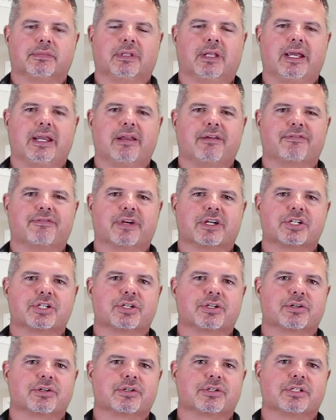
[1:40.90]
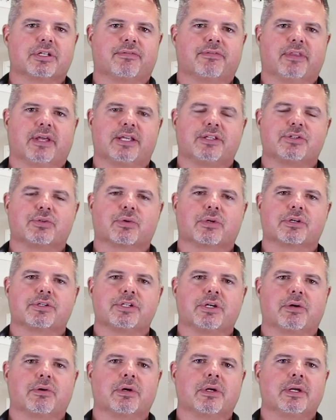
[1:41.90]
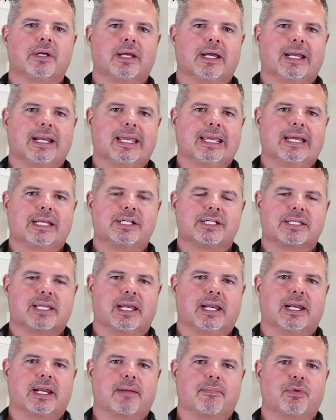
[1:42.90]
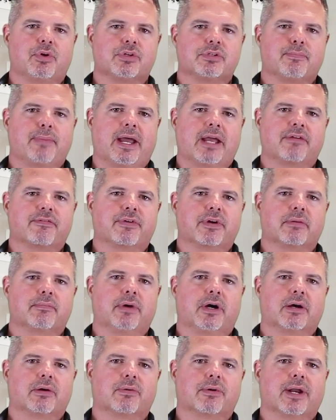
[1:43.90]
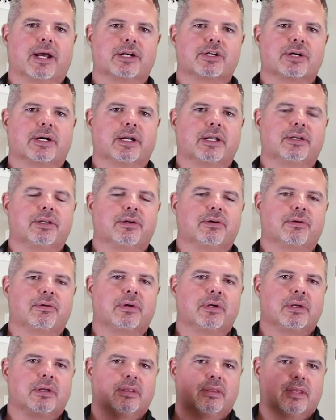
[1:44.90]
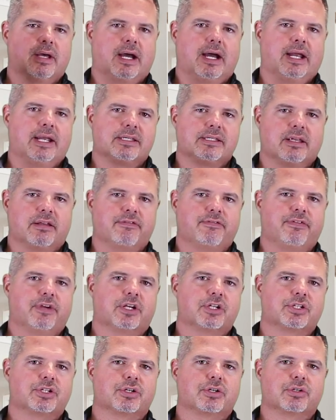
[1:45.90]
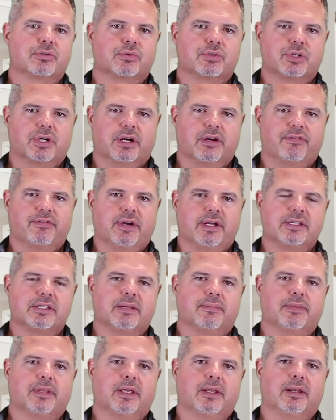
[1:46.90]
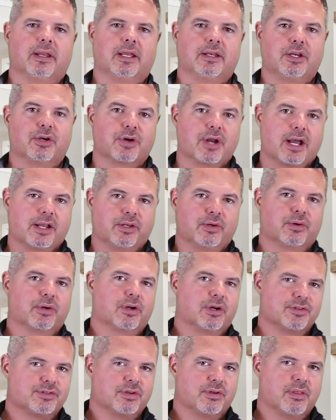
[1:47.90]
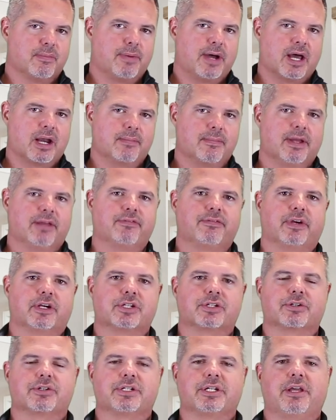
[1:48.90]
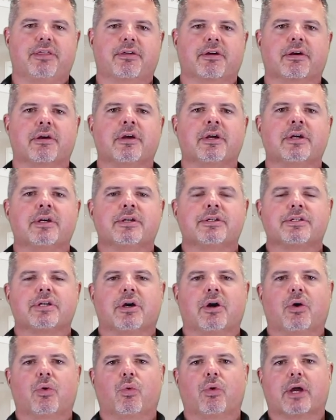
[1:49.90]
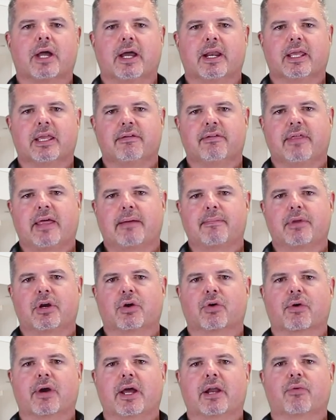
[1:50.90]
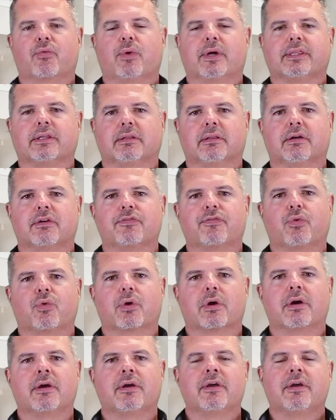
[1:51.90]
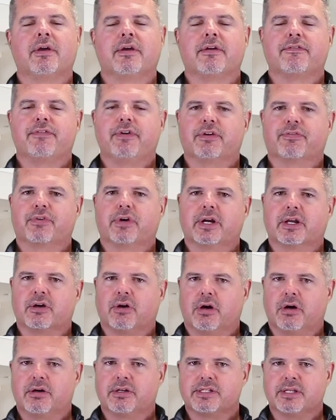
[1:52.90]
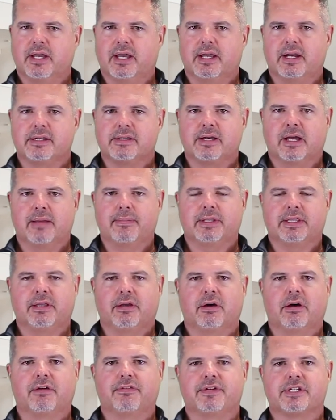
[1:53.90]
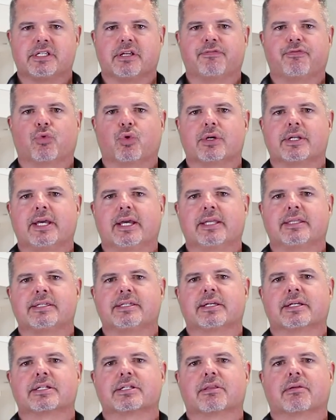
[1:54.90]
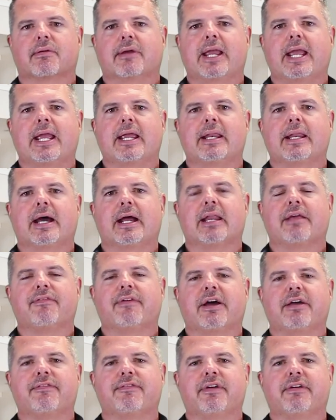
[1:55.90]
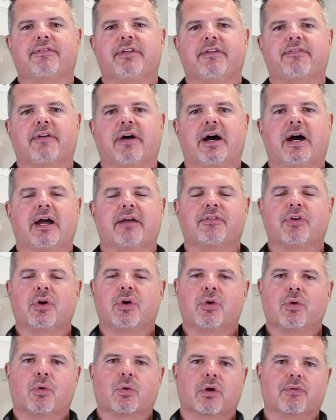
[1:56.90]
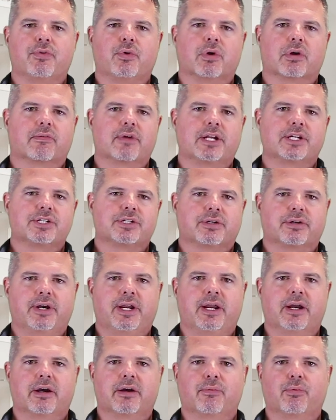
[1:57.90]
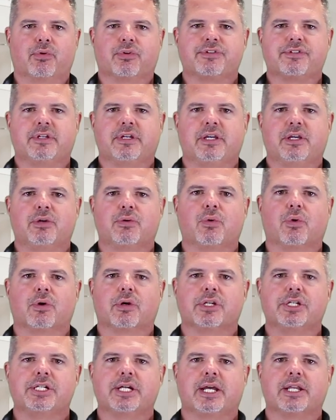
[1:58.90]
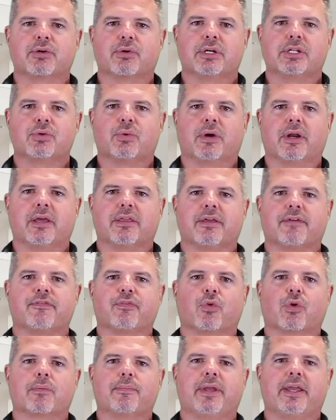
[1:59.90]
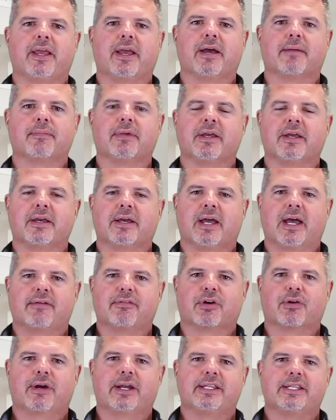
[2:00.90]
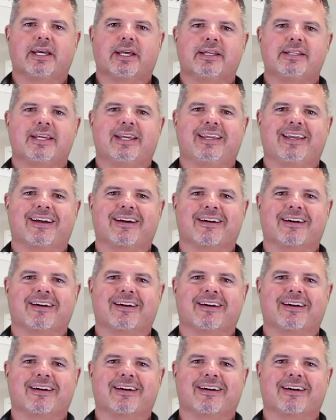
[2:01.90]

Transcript: lighting fixtures, stuff of that sort. So, and again, just getting that most bang for your buck. We're not trying to do the highest end fixtures. We're trying to find something, and you're not doing also the bottom end fixtures either. So we'll kind of give you that middle ground of what to look for. Feel free to call us ahead of time at the office at 410-638-9555. Or if you want to register here, we'll see you on January 20th at 4 p.m. Have a great day. Take